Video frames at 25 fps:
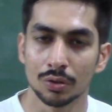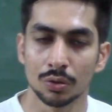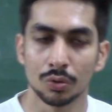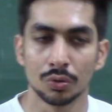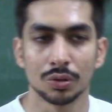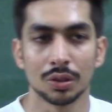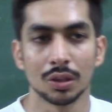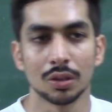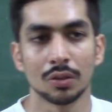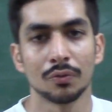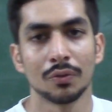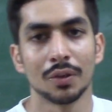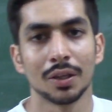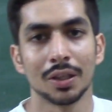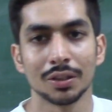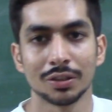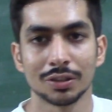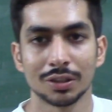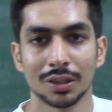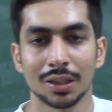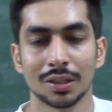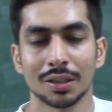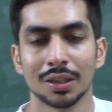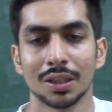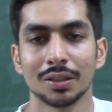using various
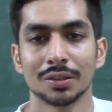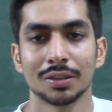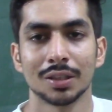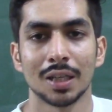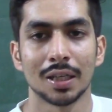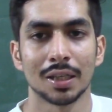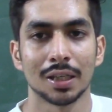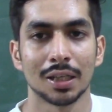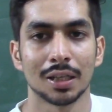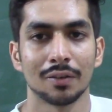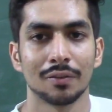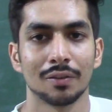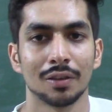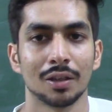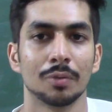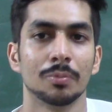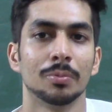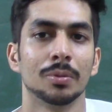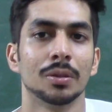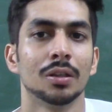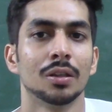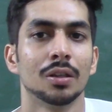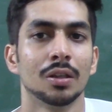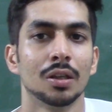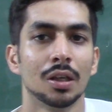techniques that are
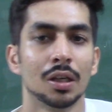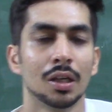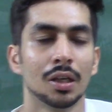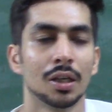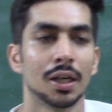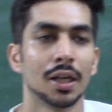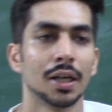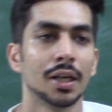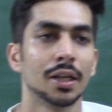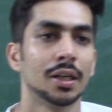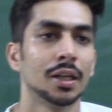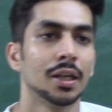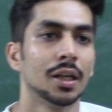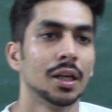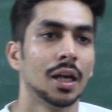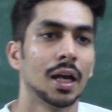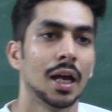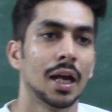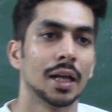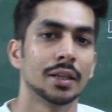available, right?